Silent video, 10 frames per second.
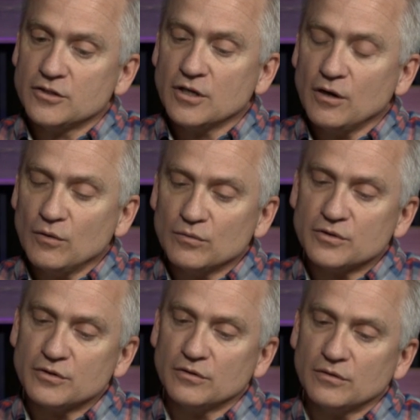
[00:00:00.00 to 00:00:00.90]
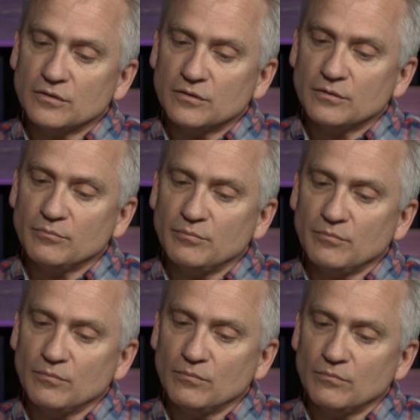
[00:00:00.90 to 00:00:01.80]
don't
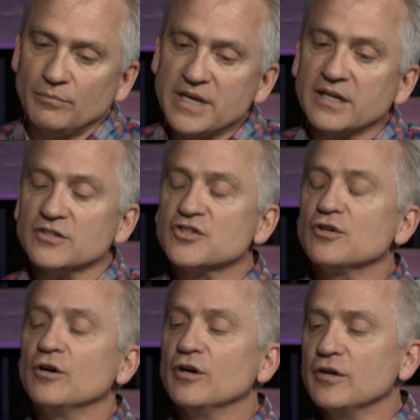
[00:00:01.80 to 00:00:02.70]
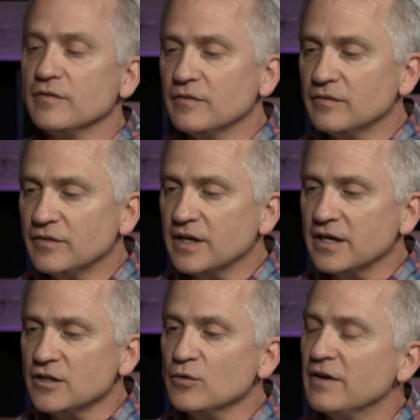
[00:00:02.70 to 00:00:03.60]
be concerned
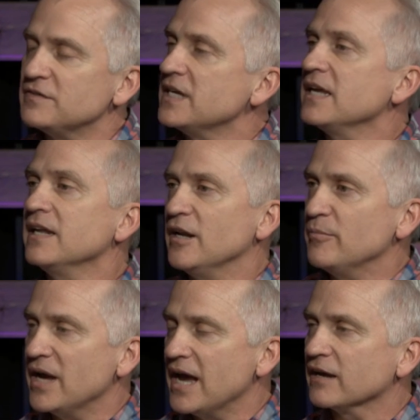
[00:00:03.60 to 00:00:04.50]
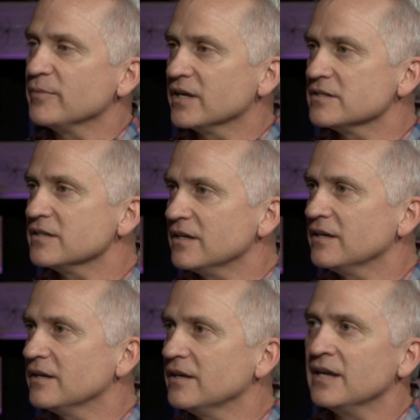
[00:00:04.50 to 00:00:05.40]
that you have taken it back because
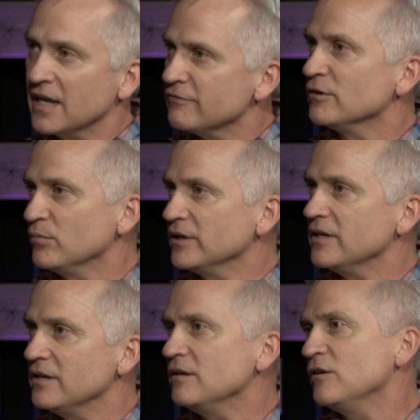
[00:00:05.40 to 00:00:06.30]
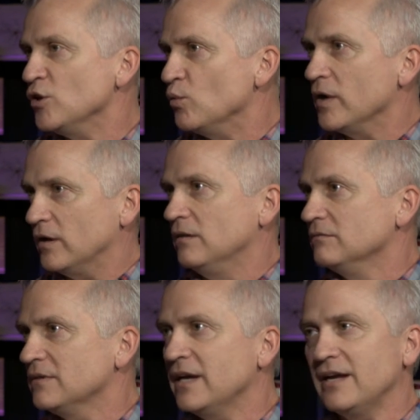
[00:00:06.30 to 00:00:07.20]
inevitably you will.
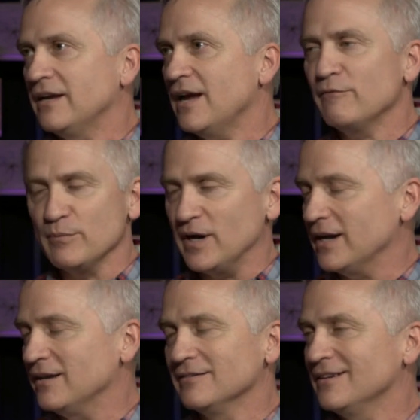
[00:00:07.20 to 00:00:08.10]
Everybody.